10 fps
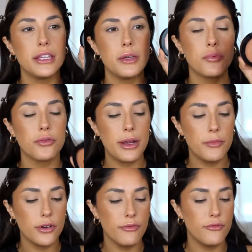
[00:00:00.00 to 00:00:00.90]
the
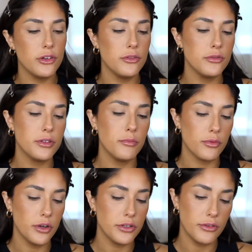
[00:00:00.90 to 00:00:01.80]
Primer Infused
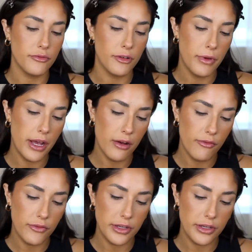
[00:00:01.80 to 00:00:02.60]
Bronzer from e.l.f.